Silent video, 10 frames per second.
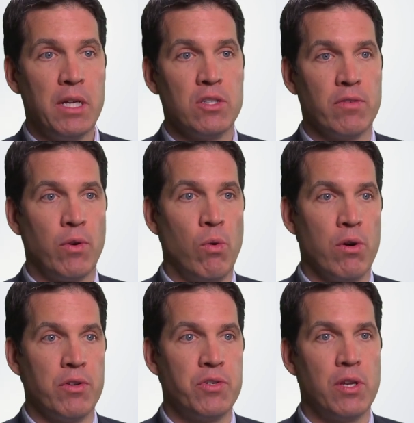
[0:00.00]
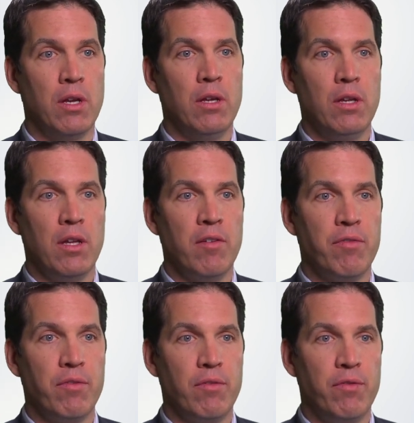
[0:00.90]
because of course,
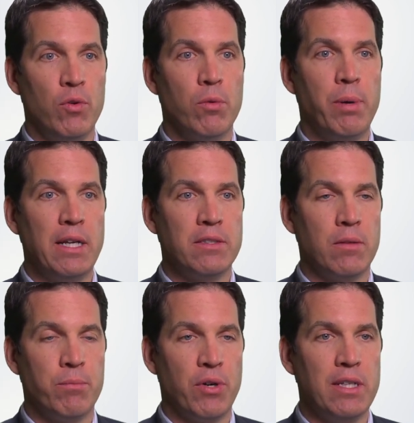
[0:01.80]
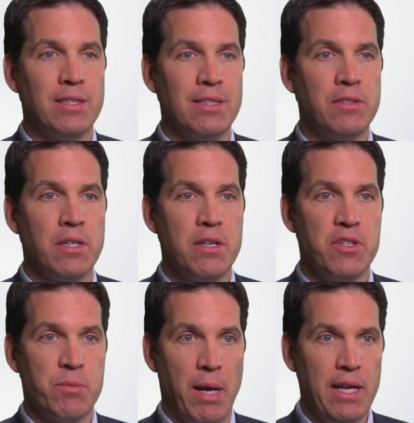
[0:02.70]
if fuel prices
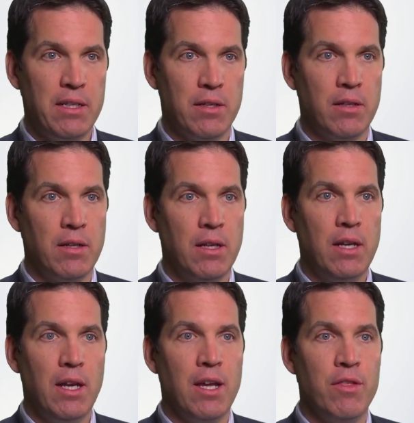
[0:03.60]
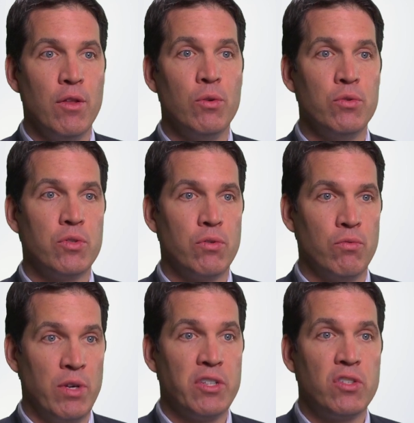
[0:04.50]
spiked and those
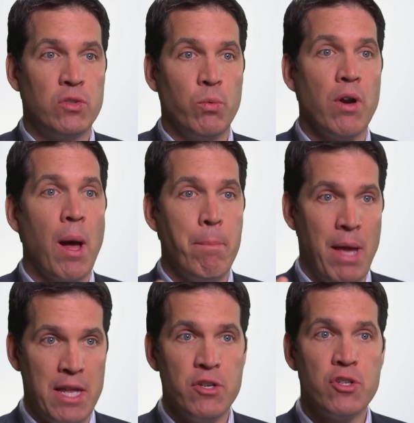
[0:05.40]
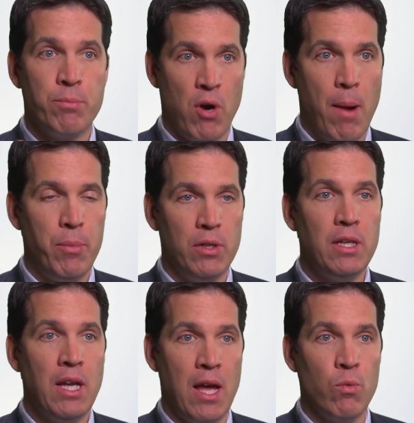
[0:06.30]
risks were not managed
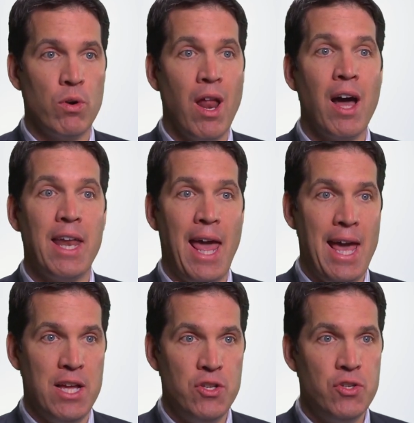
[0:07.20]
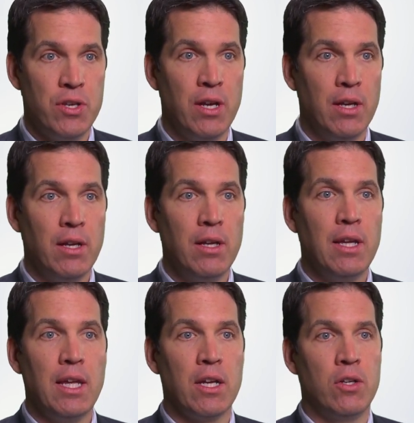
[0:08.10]
properly and were not hedged,
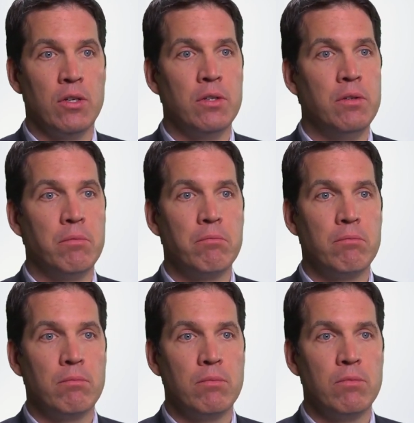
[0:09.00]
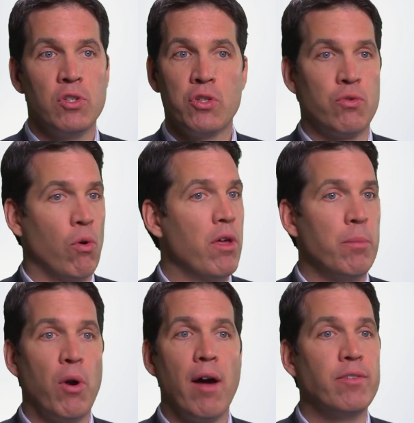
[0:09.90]
it could destroy
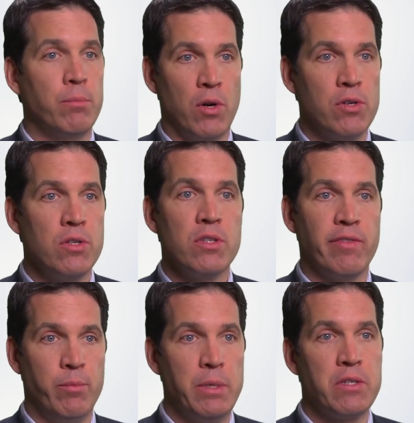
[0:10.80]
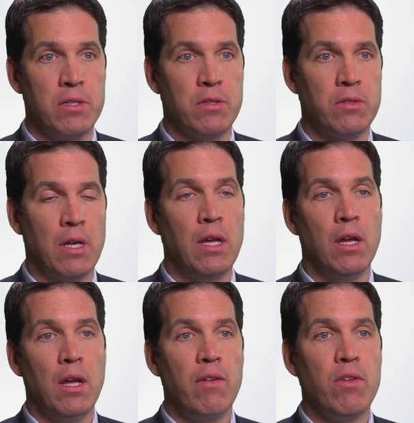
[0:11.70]
the profit margins of a business.
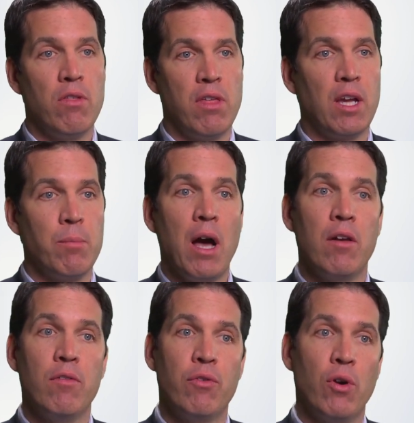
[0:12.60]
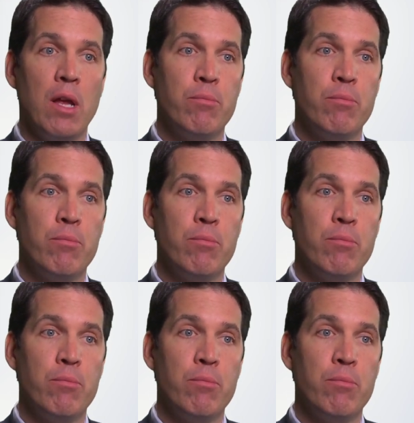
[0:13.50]
If you think about for a